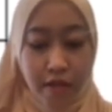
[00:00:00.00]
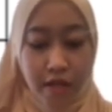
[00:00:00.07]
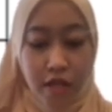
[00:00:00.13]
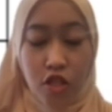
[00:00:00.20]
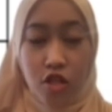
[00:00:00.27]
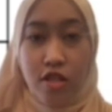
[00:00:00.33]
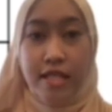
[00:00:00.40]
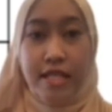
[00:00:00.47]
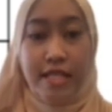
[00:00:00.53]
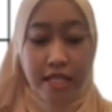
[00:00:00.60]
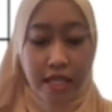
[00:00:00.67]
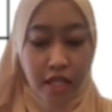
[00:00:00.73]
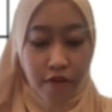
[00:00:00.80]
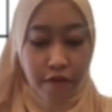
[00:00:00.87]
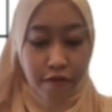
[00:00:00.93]
total
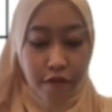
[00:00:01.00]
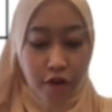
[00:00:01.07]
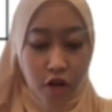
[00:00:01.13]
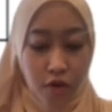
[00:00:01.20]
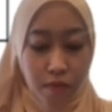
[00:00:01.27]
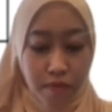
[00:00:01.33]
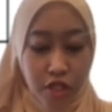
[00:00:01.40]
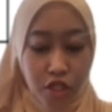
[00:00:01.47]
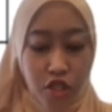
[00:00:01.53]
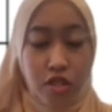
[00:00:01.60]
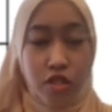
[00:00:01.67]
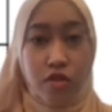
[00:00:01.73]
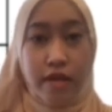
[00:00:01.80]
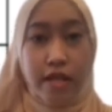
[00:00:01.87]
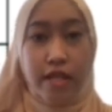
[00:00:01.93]
CD for
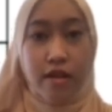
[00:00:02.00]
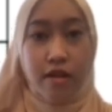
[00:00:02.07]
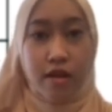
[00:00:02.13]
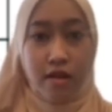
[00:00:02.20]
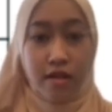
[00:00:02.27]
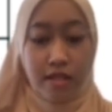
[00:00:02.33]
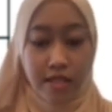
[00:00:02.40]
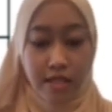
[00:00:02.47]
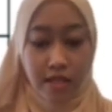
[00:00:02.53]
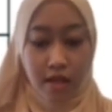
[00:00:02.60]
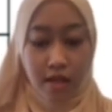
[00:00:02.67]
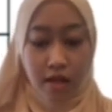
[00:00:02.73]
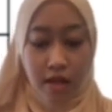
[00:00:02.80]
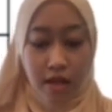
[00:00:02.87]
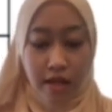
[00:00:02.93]
machines running cost.
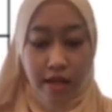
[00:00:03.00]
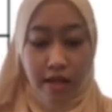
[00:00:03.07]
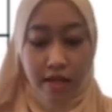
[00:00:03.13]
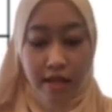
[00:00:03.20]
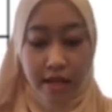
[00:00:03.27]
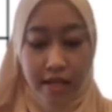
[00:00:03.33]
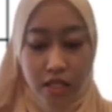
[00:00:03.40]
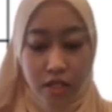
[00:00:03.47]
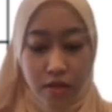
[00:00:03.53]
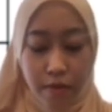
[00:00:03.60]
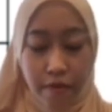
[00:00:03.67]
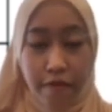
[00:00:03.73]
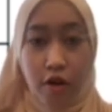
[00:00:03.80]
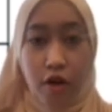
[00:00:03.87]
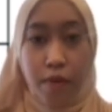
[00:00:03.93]
Next,
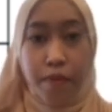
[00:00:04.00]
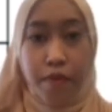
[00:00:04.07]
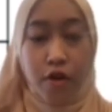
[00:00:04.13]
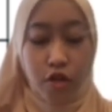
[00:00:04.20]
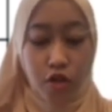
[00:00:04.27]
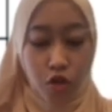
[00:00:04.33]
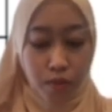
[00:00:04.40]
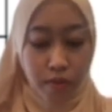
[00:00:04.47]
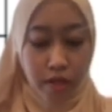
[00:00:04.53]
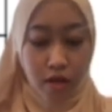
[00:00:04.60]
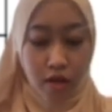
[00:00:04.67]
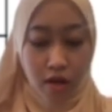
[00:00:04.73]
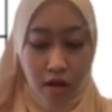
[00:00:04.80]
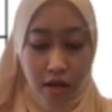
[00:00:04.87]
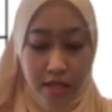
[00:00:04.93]
for
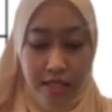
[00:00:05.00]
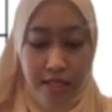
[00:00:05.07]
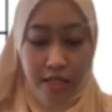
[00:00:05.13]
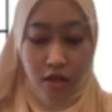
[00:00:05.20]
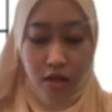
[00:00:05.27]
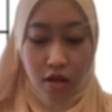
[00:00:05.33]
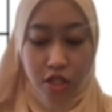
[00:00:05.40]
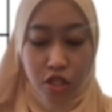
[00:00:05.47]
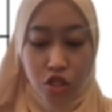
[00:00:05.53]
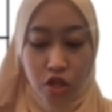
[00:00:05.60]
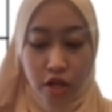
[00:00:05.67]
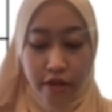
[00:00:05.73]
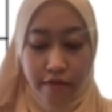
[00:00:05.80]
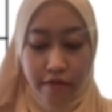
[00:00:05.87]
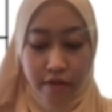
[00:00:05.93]
procurement cost, cost
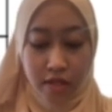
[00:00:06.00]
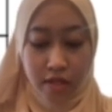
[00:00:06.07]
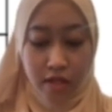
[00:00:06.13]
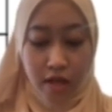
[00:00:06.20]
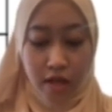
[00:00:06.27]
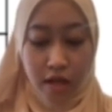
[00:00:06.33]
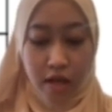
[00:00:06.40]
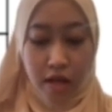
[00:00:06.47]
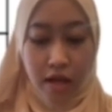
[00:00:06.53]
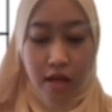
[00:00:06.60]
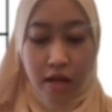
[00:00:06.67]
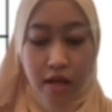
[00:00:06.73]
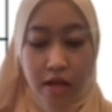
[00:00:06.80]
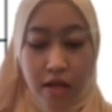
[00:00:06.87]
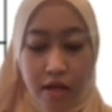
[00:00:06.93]
driver
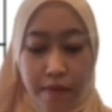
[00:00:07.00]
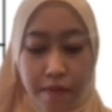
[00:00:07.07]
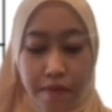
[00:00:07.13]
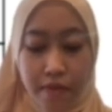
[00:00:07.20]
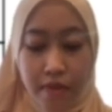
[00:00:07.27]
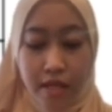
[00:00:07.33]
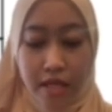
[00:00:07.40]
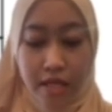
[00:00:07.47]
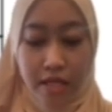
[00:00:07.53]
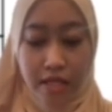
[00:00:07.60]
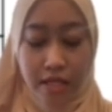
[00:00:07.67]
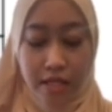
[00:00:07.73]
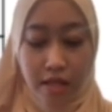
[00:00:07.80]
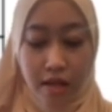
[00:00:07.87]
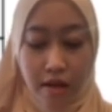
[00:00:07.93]

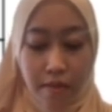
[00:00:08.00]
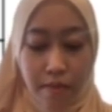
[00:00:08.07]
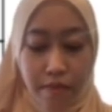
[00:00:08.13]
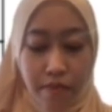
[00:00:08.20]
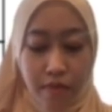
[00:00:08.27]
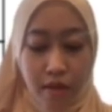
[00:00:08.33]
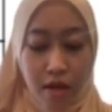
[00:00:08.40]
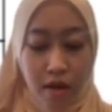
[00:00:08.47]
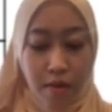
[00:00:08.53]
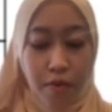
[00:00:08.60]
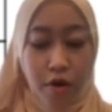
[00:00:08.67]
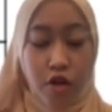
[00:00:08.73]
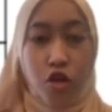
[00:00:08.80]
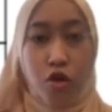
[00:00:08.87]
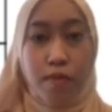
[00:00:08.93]
is
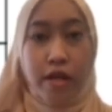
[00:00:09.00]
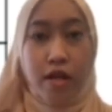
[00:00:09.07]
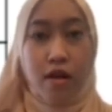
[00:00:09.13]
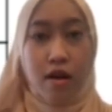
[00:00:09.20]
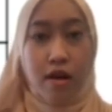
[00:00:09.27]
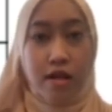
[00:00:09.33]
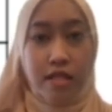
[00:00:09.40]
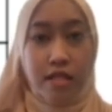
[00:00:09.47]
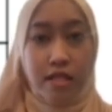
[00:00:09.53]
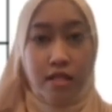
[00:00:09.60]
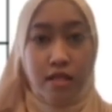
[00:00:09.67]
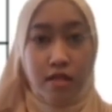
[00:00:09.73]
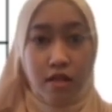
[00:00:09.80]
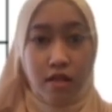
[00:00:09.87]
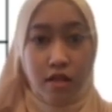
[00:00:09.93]
procurement
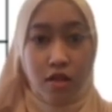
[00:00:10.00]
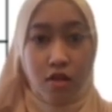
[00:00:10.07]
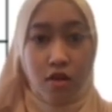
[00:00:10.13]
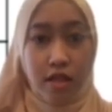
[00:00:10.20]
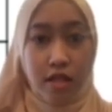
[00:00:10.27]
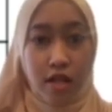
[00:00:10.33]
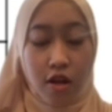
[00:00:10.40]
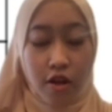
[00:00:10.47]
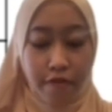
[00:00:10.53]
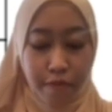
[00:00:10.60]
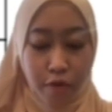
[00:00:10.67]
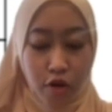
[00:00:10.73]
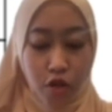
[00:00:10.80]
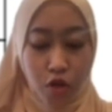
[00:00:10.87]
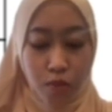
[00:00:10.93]
cost, total of
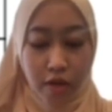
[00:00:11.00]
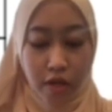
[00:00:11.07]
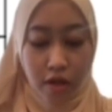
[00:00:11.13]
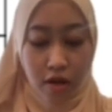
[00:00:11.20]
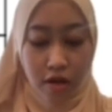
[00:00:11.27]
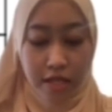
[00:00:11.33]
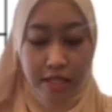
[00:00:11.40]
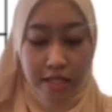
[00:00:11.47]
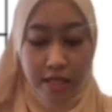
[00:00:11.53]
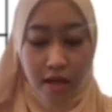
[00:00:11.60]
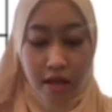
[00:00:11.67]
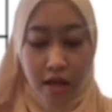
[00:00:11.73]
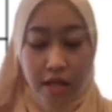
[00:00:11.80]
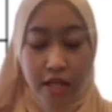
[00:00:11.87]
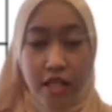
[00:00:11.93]
procurement cost
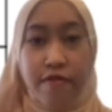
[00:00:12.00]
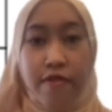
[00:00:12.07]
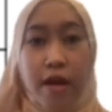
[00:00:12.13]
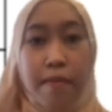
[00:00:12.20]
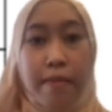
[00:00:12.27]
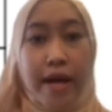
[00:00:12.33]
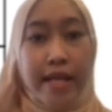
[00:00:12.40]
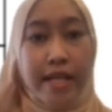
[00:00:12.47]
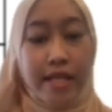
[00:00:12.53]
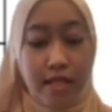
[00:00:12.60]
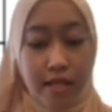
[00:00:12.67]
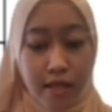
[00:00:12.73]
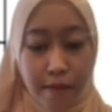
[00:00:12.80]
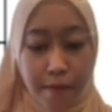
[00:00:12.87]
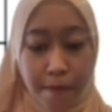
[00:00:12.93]
divided by
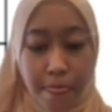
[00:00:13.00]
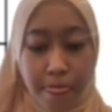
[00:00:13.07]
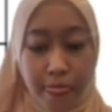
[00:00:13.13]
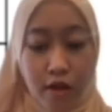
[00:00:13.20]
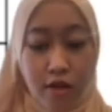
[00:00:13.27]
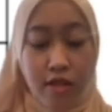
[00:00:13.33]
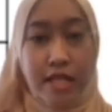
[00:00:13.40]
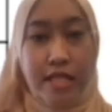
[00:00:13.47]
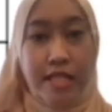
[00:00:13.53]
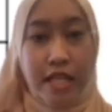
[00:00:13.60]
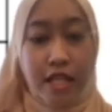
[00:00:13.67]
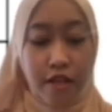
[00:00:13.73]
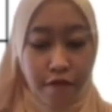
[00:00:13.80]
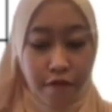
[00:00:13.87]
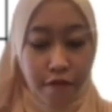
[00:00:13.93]
total
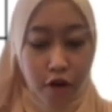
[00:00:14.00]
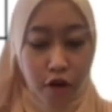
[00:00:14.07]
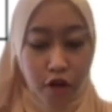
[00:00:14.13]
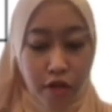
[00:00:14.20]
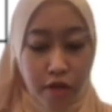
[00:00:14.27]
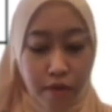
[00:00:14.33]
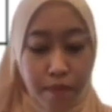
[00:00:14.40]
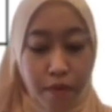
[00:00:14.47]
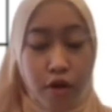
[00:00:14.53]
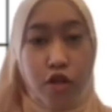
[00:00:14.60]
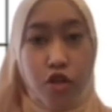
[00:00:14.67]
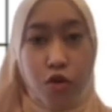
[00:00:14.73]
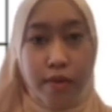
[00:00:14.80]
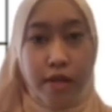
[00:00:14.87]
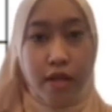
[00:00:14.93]
CD for
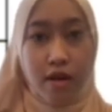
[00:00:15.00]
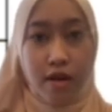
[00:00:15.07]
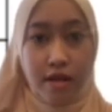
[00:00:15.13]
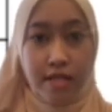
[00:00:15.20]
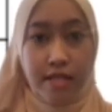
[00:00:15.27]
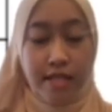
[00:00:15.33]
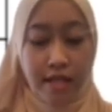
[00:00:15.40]
procurement cost.